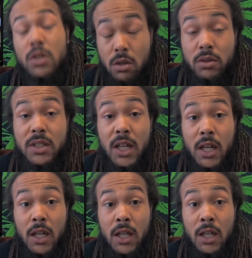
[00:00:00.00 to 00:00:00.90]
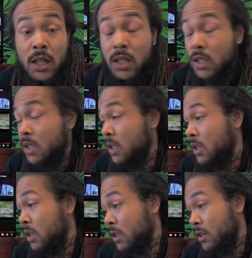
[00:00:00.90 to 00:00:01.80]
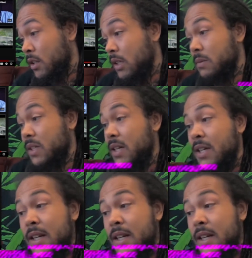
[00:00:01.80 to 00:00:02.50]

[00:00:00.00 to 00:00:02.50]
Tuesday. You know what I'm saying?